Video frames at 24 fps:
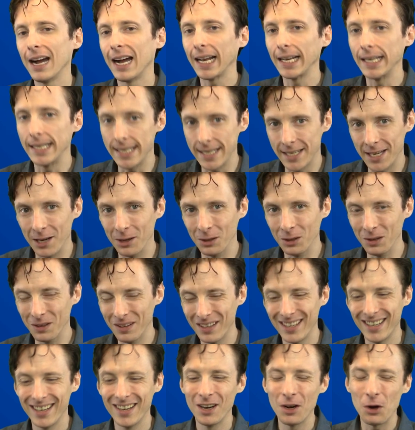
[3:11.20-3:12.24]

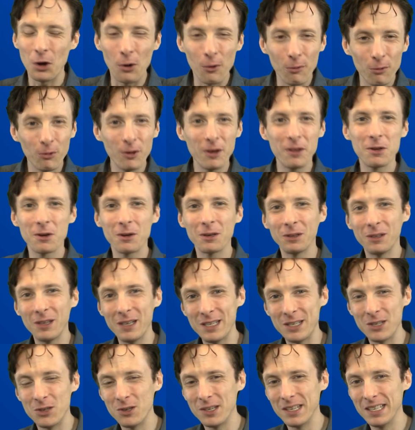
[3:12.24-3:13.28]
ideal. Hopefully they're at
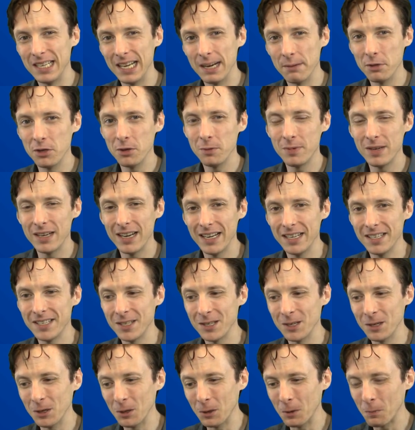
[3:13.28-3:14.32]
least using
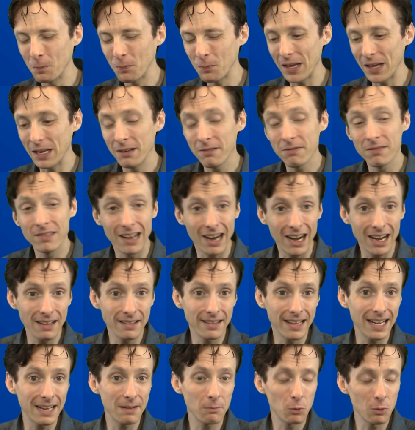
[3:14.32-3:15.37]
WPA2, and if
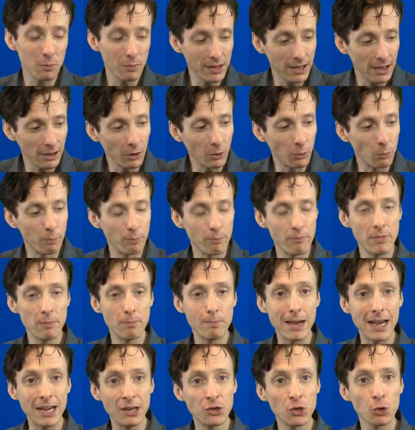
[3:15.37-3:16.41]
not, that would be a
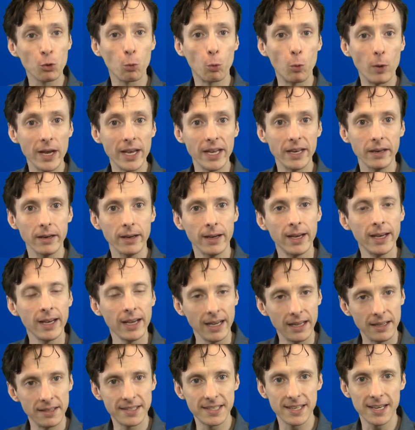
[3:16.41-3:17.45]
major win
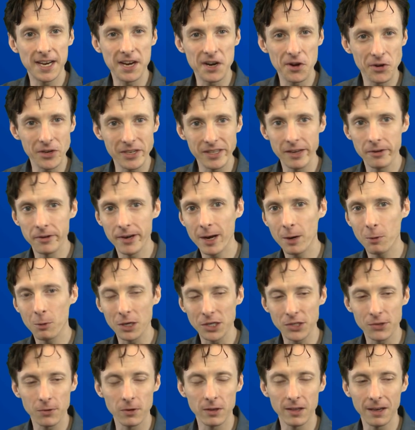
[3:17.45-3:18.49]
in securing their
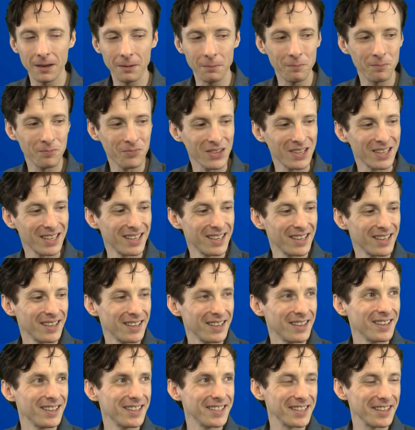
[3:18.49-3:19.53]
networks for them.
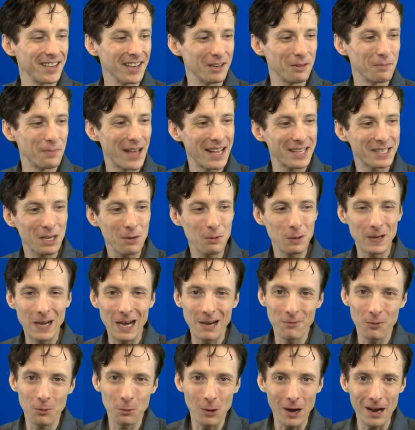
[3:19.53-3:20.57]
So that's all we
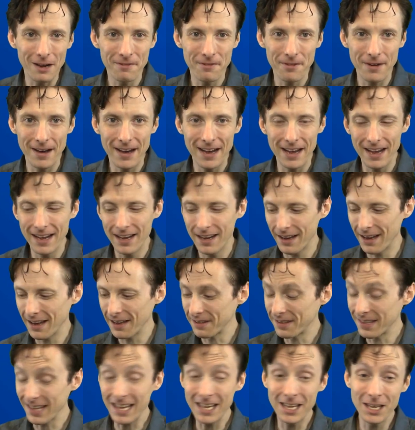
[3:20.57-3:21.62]
got for
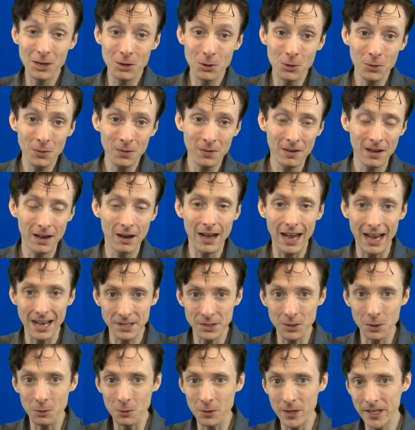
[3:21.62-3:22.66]
Wi-Fi. Thank you,
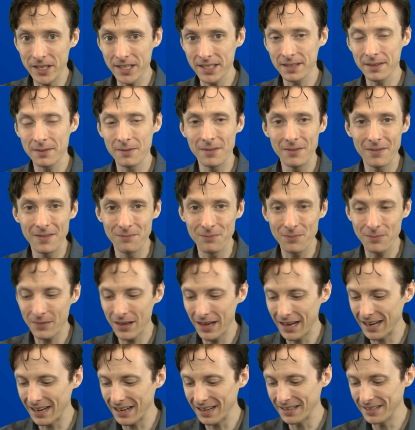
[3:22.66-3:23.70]
as always,
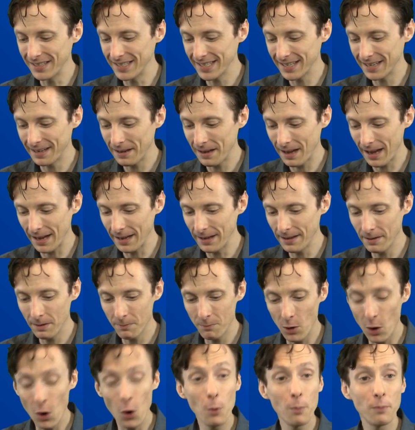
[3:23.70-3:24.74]
and I
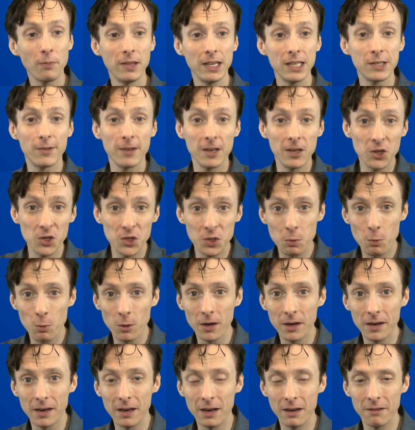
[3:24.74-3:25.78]
hope these videos
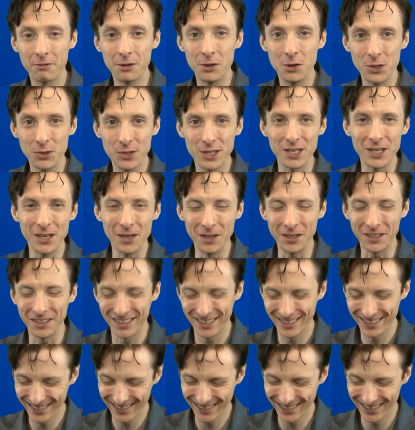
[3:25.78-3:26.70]
were of use to you.